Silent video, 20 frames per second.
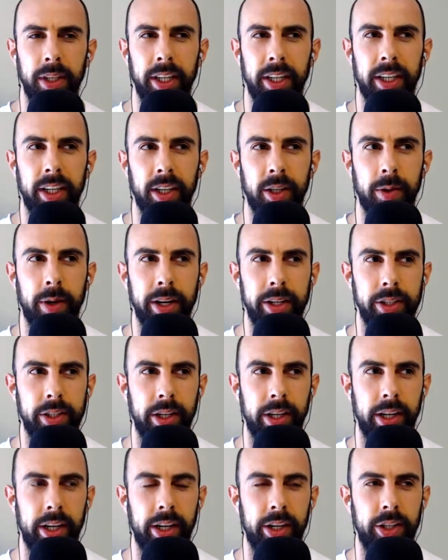good
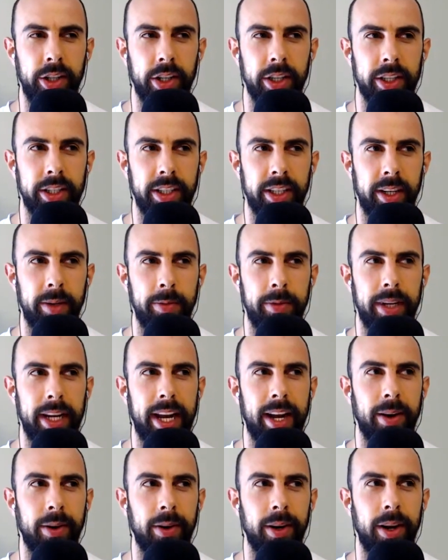question and it just slipped
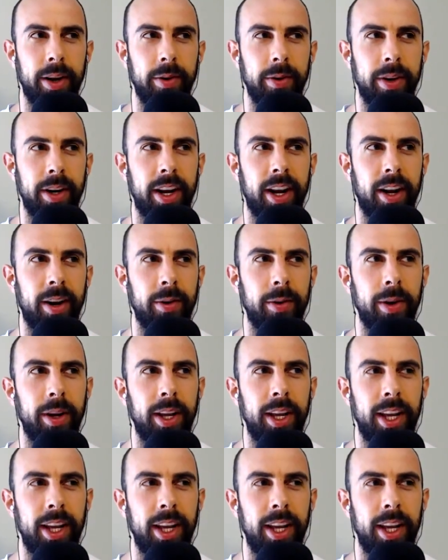out. Oh no.